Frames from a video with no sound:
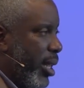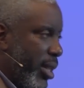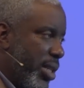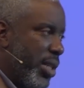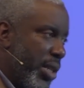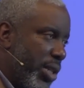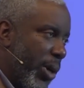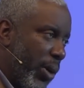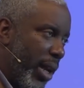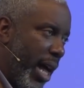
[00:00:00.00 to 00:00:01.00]
This is
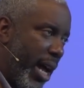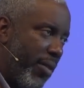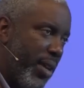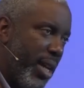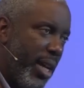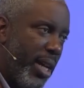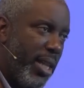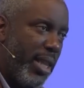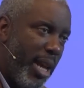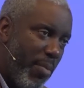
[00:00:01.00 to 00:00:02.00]
eternal life,
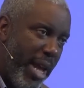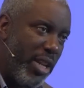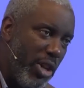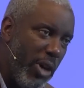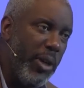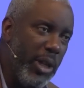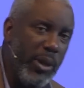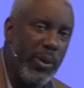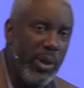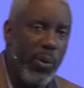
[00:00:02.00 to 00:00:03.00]
that they may know
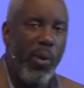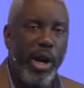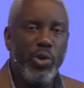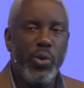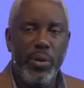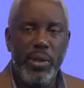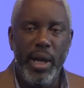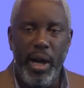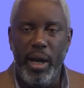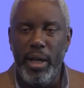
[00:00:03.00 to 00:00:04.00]
you, the one true
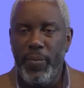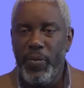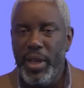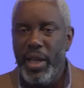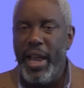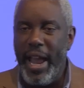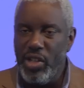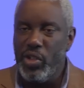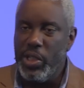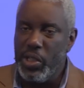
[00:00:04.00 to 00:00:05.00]
God,
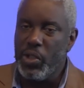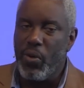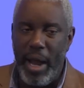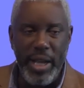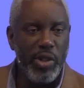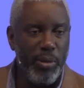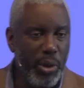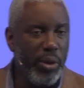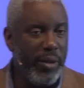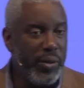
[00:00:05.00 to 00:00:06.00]
and Jesus Christ,
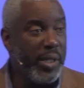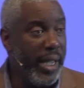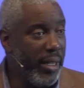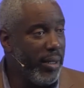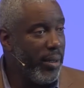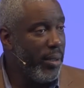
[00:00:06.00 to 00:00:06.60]
whom you have sent.